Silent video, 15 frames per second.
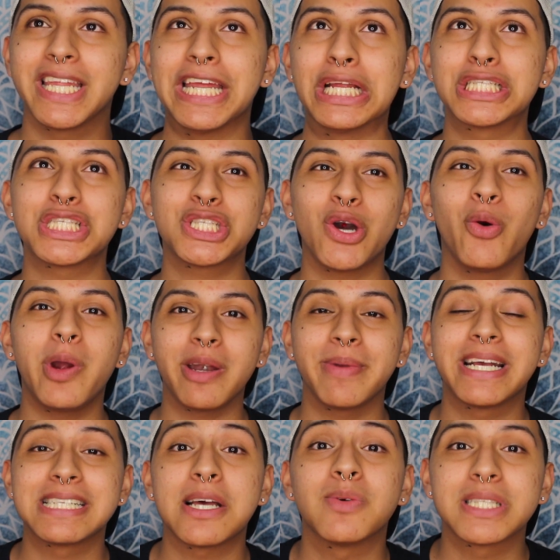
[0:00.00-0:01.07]
and it's so weird
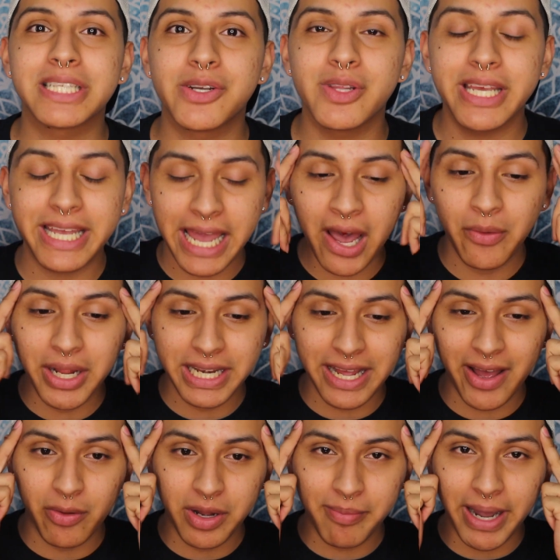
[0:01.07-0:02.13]
because I was literally counting
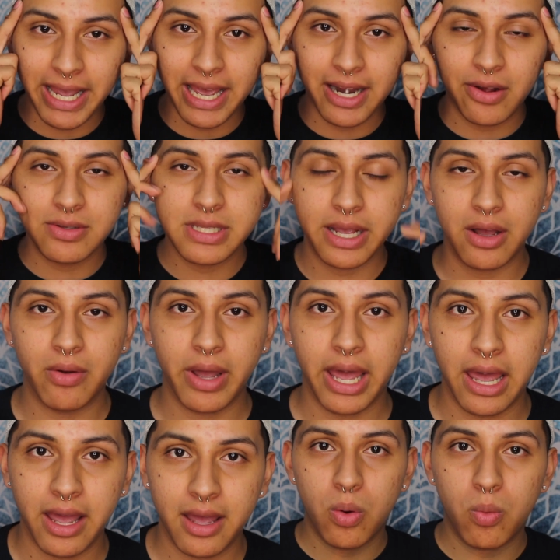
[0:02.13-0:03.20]
down in my head. I was like,
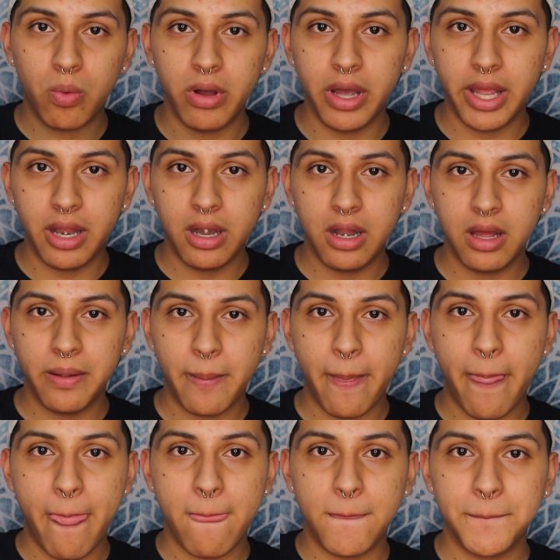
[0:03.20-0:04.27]
okay, 1,
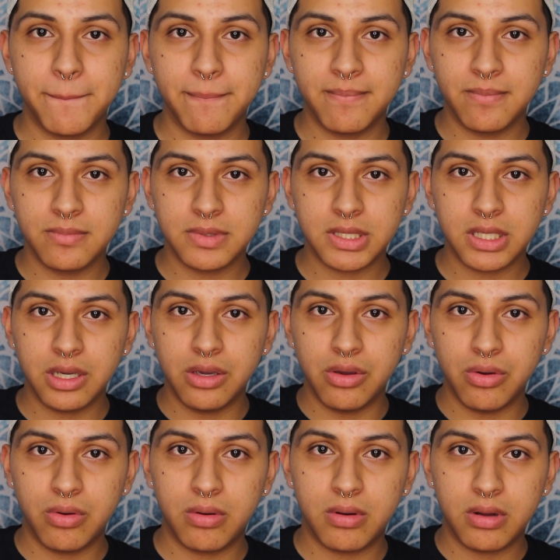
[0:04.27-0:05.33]

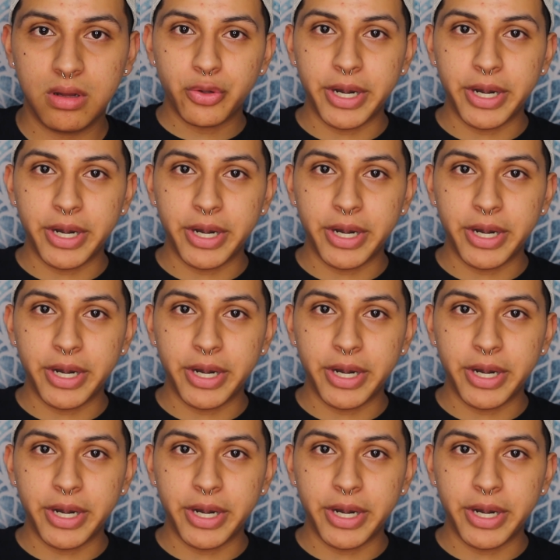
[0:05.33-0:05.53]
2,